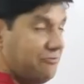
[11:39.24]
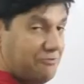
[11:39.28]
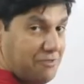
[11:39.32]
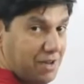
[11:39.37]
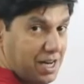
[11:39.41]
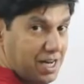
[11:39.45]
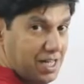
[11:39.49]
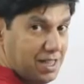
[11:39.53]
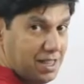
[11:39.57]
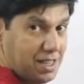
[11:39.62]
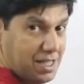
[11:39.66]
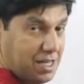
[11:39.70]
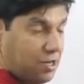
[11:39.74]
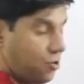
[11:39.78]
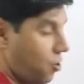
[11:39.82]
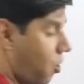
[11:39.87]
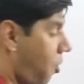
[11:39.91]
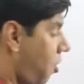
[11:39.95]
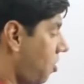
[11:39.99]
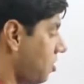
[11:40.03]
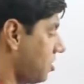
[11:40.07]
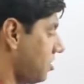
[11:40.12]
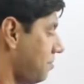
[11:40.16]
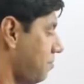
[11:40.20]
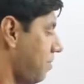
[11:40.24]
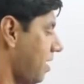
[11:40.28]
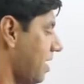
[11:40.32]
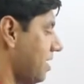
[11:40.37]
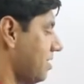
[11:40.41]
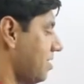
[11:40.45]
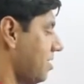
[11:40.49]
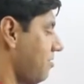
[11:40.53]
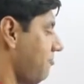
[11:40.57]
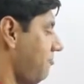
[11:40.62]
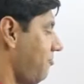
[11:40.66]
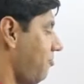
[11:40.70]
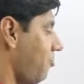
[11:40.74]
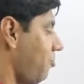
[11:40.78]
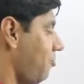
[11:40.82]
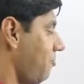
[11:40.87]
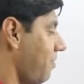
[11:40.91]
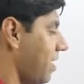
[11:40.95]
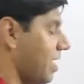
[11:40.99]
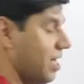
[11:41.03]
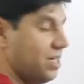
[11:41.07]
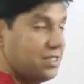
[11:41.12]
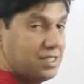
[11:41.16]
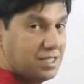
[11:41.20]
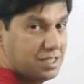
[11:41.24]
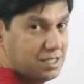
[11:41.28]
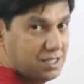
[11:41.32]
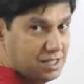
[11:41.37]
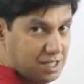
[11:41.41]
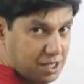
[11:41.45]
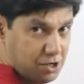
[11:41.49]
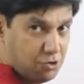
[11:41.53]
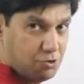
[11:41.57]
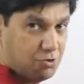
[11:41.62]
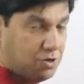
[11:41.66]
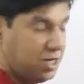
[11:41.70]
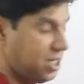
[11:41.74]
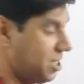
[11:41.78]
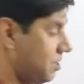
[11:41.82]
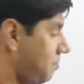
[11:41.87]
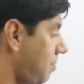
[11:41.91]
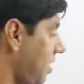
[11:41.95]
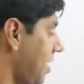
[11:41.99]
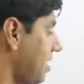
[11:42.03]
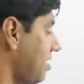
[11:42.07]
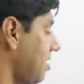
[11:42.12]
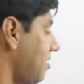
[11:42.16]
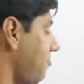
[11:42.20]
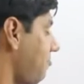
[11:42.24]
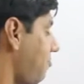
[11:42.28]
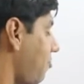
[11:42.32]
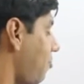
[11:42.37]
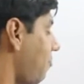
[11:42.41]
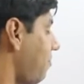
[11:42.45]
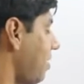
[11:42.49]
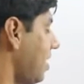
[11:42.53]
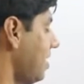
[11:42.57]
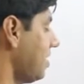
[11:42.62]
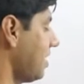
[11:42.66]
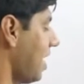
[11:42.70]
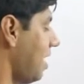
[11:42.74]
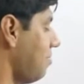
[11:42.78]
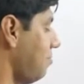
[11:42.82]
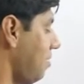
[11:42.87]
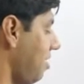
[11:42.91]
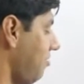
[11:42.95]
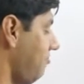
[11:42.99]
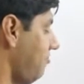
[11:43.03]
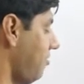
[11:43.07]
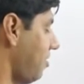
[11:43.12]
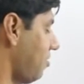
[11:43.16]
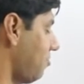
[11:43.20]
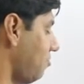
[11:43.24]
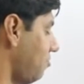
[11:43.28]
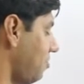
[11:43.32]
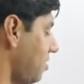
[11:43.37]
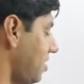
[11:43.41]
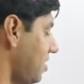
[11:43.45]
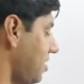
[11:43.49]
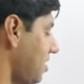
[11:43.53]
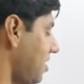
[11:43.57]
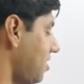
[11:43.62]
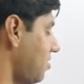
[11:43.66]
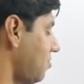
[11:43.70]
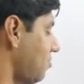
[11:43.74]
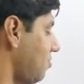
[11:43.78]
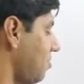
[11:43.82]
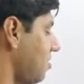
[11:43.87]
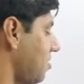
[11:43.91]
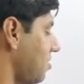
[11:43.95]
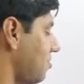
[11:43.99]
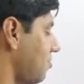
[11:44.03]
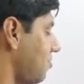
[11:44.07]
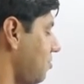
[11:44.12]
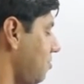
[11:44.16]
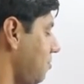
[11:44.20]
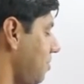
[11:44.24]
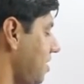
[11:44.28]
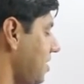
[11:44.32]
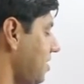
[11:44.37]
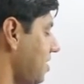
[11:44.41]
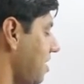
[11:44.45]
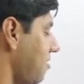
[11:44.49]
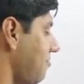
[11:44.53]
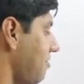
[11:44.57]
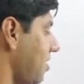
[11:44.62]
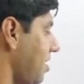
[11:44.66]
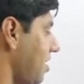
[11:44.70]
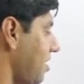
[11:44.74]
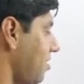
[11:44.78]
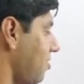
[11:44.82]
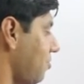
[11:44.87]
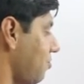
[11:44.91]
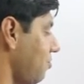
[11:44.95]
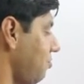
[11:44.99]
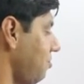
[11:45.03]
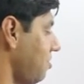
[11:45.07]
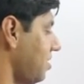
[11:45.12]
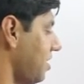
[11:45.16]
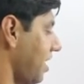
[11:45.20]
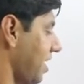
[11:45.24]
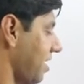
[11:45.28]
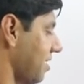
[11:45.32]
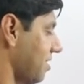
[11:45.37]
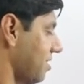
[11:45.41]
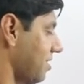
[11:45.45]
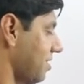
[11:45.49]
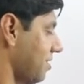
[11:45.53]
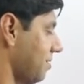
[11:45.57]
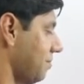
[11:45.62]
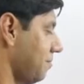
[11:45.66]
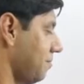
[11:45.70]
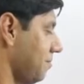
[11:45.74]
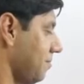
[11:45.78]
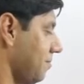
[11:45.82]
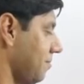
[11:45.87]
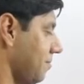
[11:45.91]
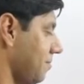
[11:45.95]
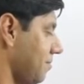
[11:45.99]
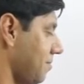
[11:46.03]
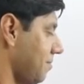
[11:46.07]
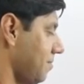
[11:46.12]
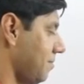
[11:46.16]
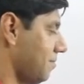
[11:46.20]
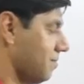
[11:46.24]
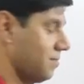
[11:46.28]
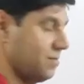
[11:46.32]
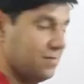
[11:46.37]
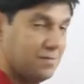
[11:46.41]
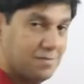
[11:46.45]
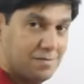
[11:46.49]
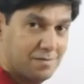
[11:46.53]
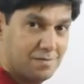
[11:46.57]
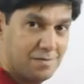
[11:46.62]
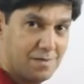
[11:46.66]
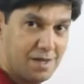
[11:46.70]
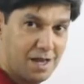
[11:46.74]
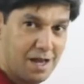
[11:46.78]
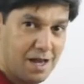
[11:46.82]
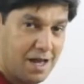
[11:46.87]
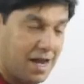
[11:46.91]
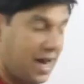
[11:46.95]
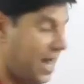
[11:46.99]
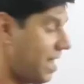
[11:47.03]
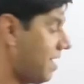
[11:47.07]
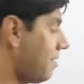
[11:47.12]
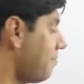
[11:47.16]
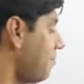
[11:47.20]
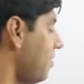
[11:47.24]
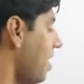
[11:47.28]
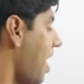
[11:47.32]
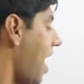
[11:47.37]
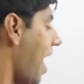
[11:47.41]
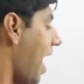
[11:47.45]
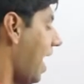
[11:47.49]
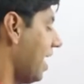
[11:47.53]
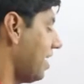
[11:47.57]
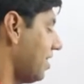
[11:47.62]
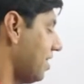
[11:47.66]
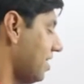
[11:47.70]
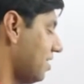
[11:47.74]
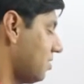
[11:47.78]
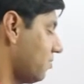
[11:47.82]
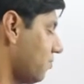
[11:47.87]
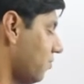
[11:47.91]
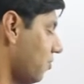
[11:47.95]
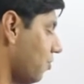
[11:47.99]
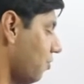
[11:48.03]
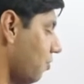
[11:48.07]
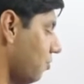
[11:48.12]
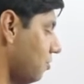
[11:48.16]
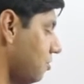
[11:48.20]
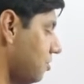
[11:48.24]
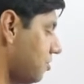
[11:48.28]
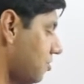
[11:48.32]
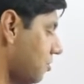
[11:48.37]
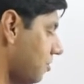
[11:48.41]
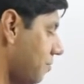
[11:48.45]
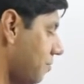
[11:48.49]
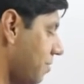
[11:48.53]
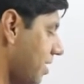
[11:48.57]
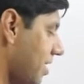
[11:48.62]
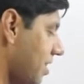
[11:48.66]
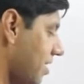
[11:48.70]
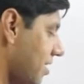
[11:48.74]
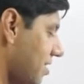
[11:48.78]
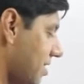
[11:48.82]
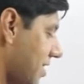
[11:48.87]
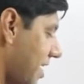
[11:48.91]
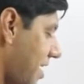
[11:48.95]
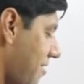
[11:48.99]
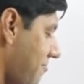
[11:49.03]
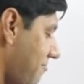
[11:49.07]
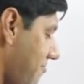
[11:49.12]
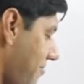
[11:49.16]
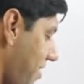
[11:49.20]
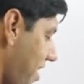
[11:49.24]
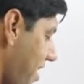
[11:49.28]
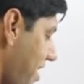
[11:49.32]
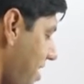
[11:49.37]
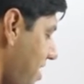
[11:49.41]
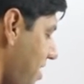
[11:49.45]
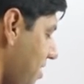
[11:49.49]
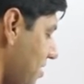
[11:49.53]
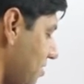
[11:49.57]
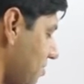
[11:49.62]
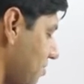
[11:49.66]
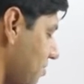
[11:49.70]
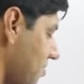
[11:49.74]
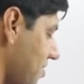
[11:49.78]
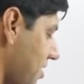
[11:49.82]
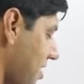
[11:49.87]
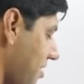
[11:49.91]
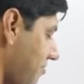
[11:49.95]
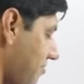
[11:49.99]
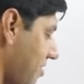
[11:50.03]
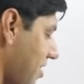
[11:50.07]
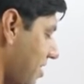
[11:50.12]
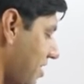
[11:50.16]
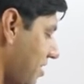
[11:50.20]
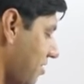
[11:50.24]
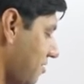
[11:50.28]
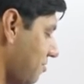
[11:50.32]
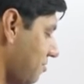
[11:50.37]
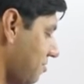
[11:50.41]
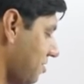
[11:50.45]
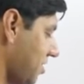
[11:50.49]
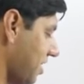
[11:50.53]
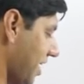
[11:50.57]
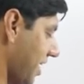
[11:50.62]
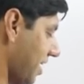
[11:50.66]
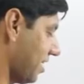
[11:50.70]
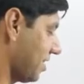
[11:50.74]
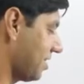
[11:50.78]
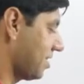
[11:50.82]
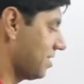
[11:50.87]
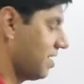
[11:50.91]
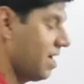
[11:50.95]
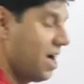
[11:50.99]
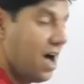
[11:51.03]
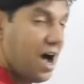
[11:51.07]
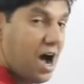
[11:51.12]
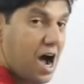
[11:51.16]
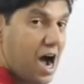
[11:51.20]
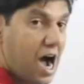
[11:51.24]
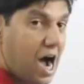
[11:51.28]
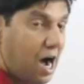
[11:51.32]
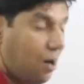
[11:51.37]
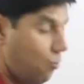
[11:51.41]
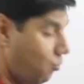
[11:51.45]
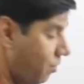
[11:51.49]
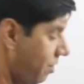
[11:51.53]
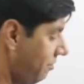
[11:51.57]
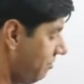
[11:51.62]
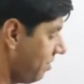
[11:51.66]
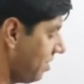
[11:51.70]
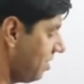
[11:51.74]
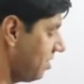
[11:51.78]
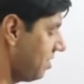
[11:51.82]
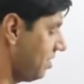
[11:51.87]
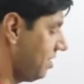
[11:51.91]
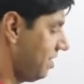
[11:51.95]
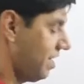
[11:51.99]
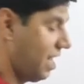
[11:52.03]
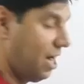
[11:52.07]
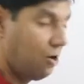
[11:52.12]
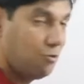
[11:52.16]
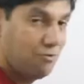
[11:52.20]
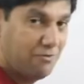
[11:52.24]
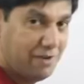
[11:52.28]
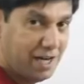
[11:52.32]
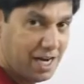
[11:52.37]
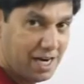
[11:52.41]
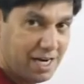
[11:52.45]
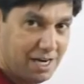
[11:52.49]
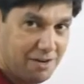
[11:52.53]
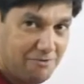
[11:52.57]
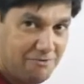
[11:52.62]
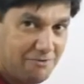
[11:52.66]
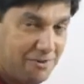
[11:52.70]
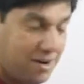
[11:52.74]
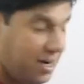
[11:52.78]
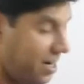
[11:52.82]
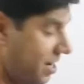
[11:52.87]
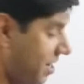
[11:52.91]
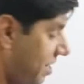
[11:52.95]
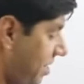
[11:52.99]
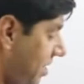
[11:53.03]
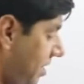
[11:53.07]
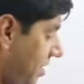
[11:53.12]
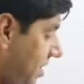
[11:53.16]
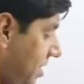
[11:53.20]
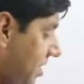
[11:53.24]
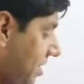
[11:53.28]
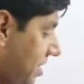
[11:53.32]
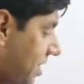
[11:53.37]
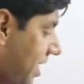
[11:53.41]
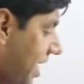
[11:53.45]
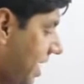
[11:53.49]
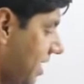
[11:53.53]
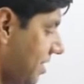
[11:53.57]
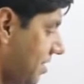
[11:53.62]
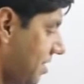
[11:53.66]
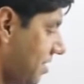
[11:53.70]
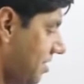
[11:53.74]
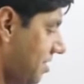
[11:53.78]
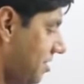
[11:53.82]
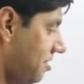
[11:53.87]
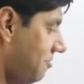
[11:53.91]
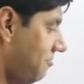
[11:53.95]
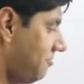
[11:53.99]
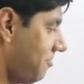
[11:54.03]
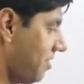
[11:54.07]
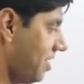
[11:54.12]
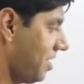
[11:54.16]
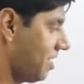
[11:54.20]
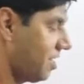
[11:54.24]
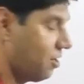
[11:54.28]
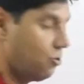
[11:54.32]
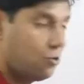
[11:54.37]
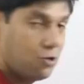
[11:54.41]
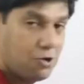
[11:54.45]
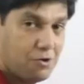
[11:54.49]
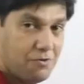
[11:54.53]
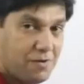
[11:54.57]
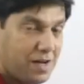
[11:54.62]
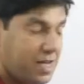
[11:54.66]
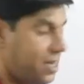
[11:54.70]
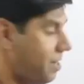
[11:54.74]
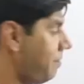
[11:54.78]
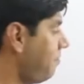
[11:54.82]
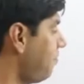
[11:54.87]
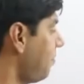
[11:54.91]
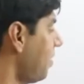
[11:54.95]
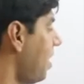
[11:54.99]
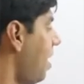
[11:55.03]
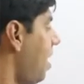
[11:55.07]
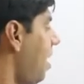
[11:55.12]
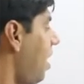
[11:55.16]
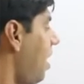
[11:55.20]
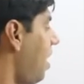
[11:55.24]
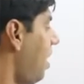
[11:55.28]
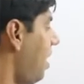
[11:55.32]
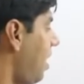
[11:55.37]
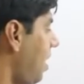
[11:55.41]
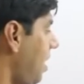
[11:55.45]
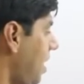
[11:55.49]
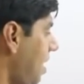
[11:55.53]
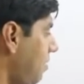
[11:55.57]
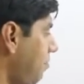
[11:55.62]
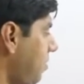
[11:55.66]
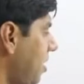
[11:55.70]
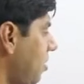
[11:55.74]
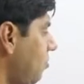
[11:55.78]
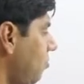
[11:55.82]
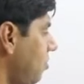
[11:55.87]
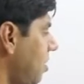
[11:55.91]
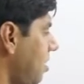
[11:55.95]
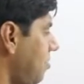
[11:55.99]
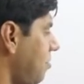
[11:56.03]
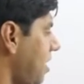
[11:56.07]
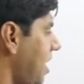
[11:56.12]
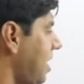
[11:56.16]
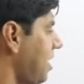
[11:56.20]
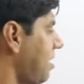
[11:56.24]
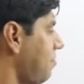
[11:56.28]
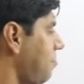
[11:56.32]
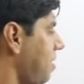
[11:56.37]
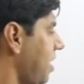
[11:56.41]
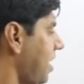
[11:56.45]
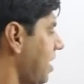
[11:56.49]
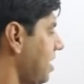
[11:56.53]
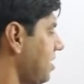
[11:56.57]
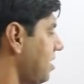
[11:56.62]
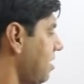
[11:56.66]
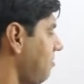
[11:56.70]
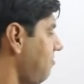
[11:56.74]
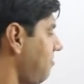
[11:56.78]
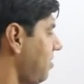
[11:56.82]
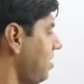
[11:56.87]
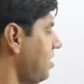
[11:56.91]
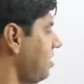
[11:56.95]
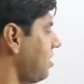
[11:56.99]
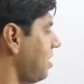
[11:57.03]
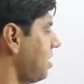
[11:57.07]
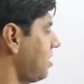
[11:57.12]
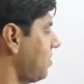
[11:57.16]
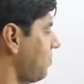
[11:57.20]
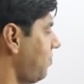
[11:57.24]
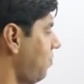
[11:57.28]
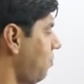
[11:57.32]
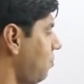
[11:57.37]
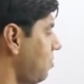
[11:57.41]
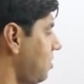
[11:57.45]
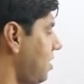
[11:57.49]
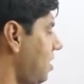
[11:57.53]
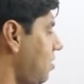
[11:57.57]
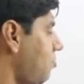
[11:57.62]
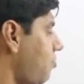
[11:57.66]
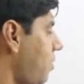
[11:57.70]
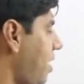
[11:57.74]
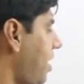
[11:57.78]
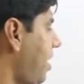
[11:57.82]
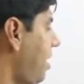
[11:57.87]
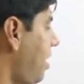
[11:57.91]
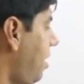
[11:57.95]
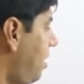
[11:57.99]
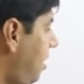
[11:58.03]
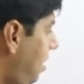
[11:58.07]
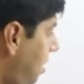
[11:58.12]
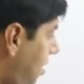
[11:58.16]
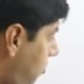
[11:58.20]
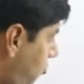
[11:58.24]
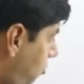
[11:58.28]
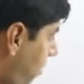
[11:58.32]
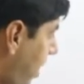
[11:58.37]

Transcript: Fill in the odds place in 4 ways, the units place in 4 ways. I am left with 2 digits, so this could be 7 into 6. Right? And this would also be the same way, so 7 into 6. However, now we are different. This case is different out over here. Let me do the multiplication first. 6 4s are